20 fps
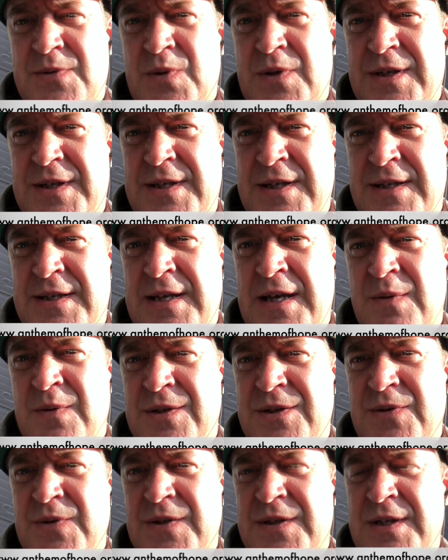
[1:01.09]
to see a day
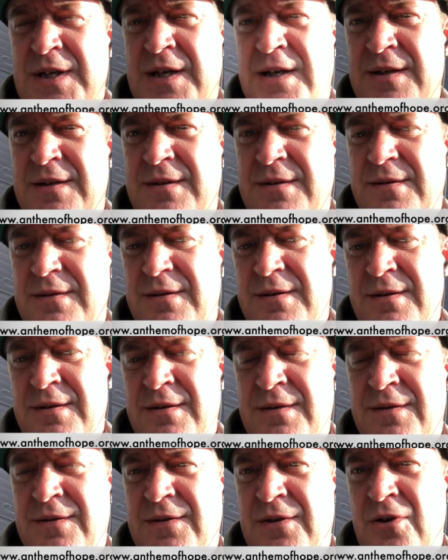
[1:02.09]
when suicide
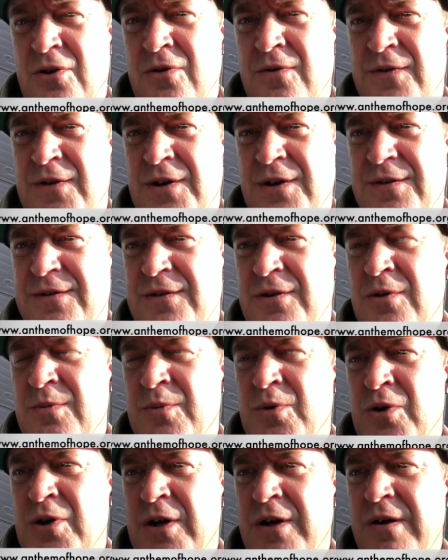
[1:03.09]
is over. It's no
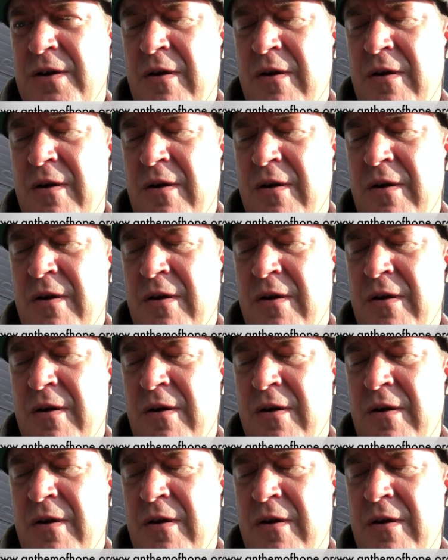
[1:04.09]
more.